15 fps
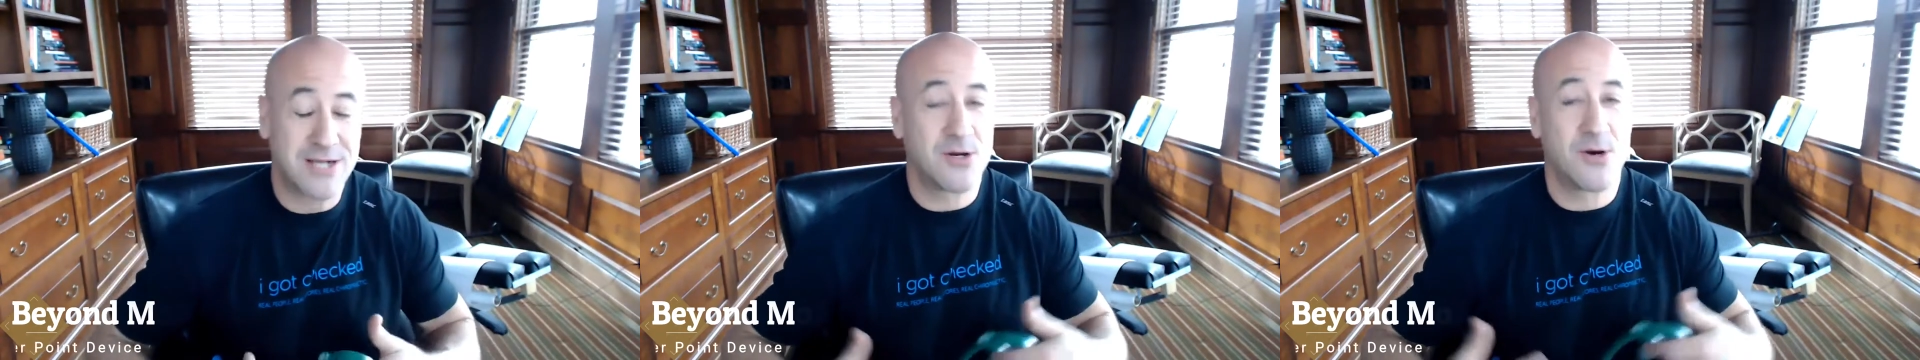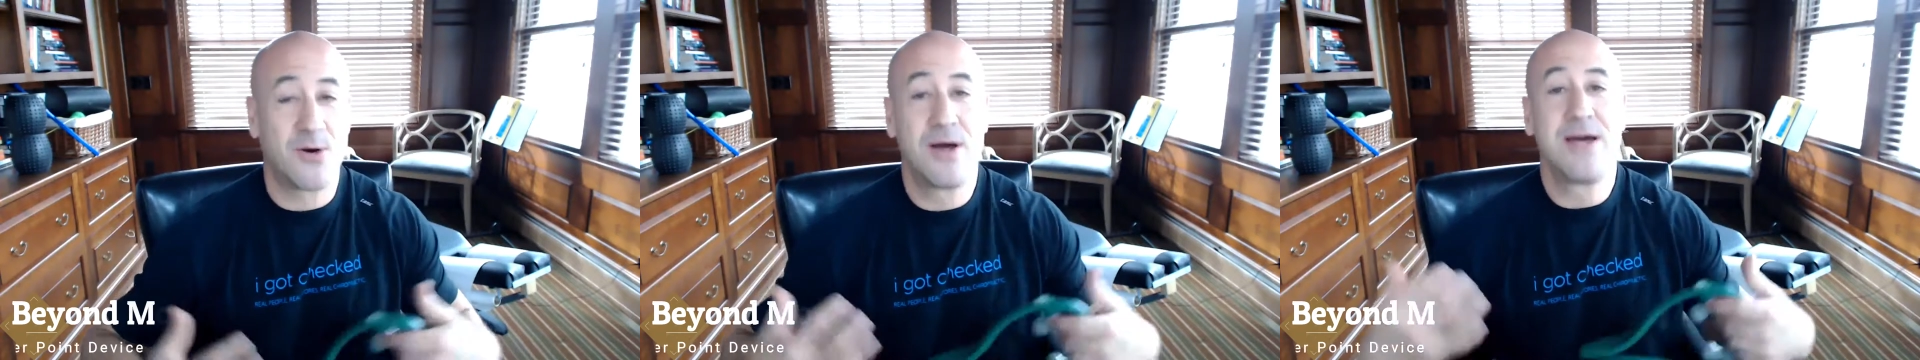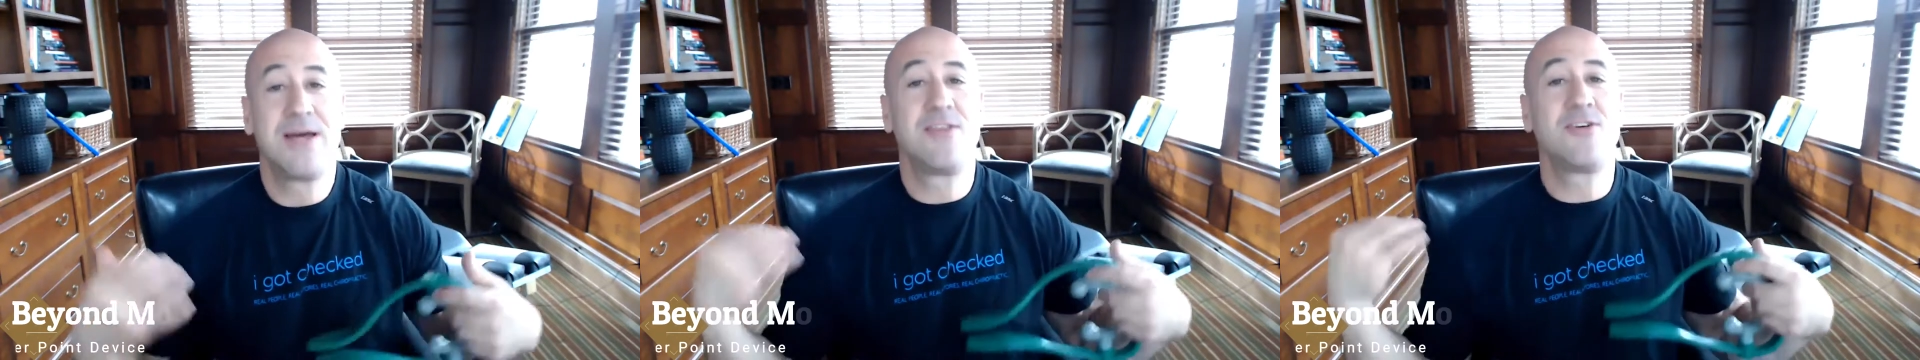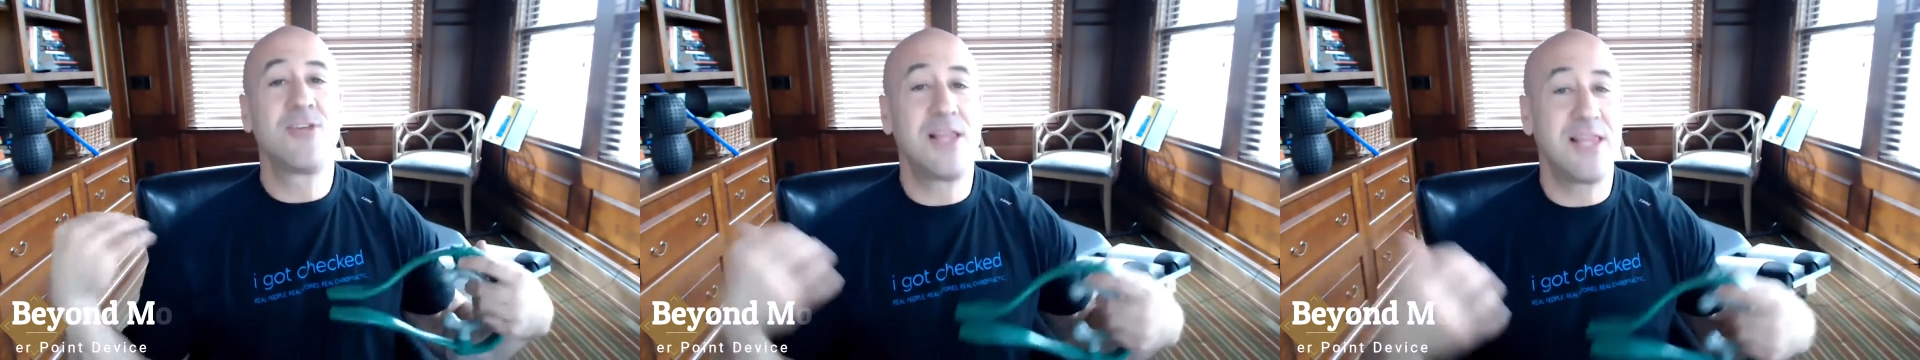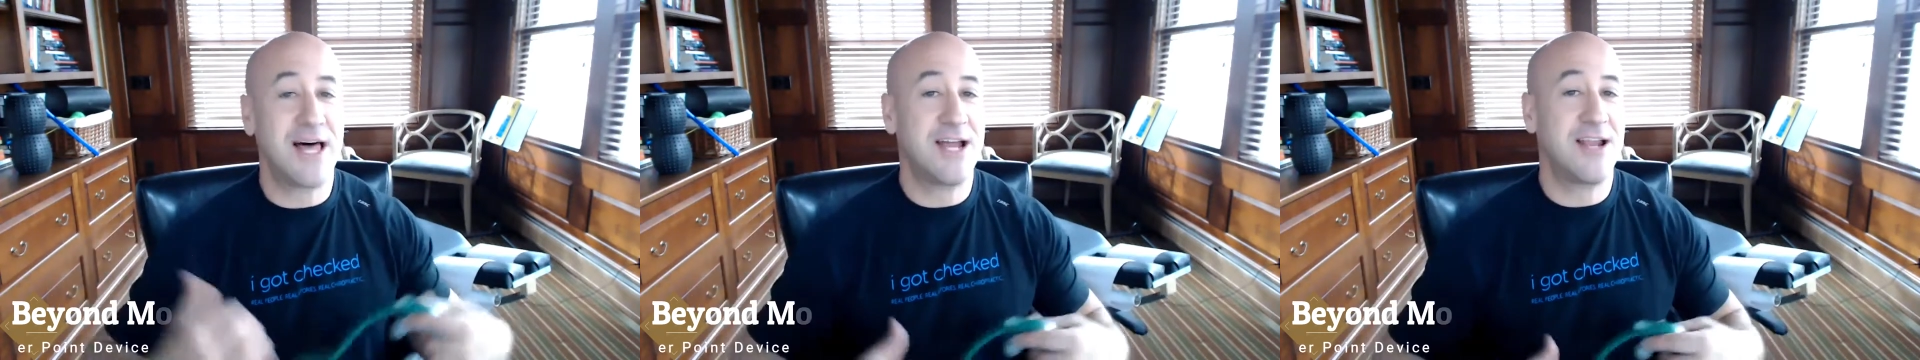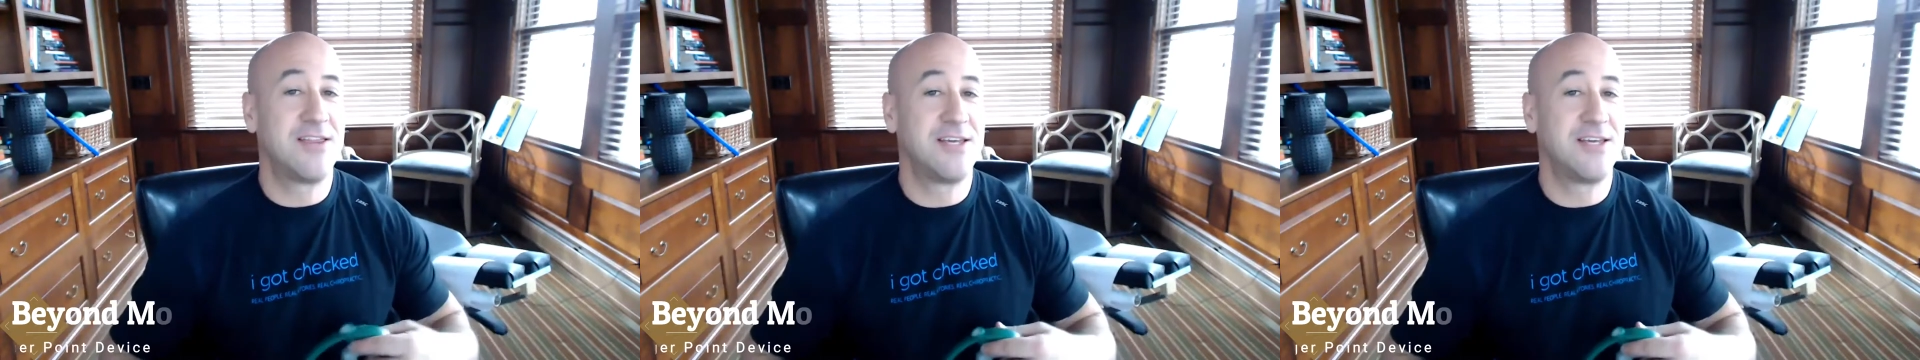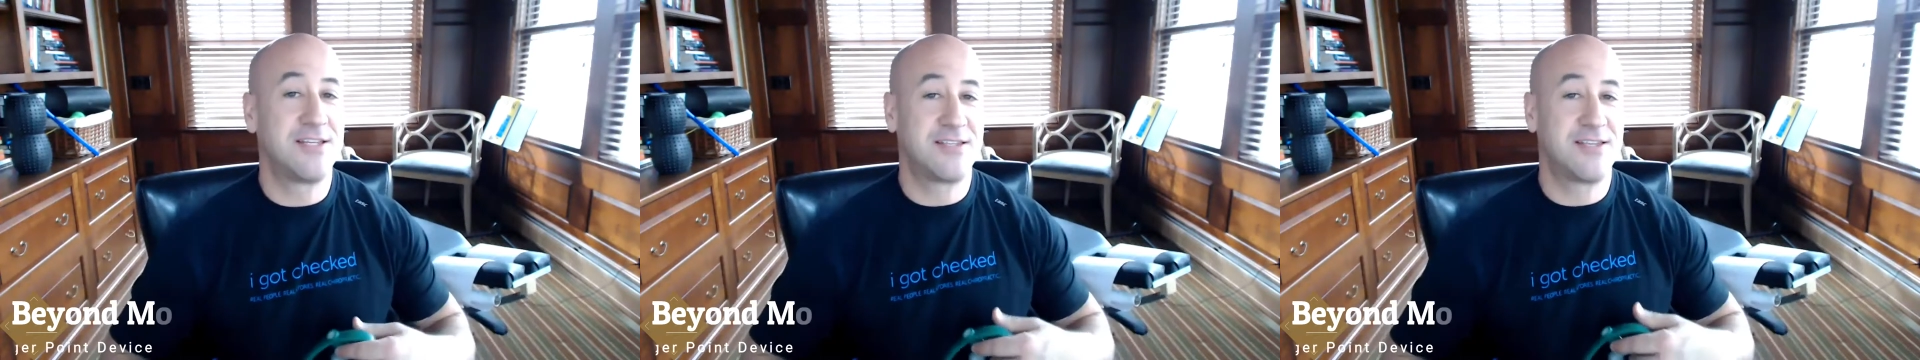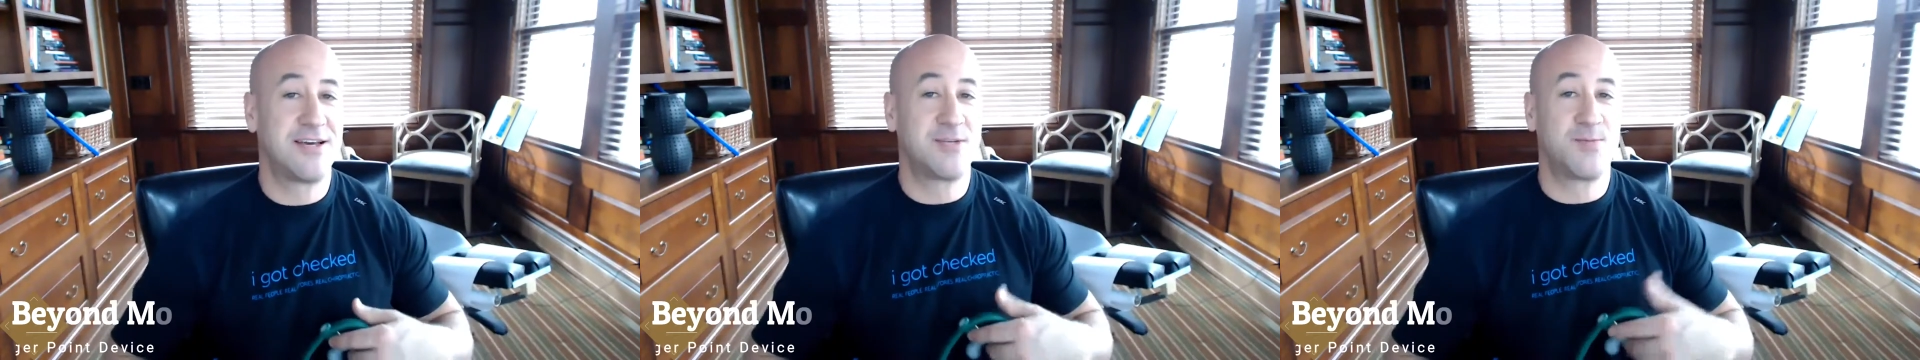So there's a lot of
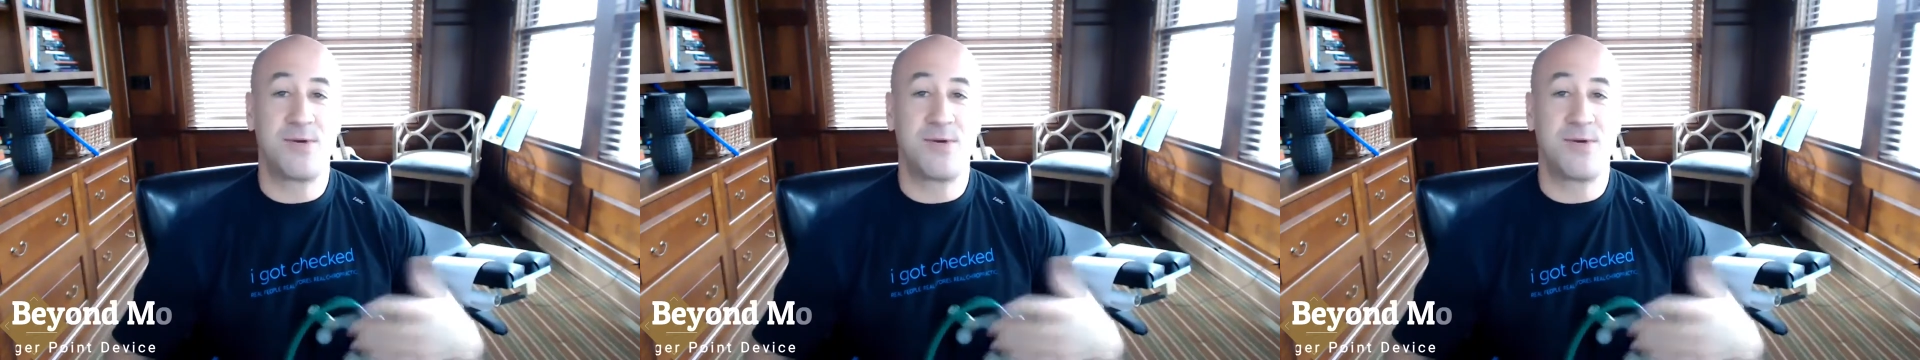these things.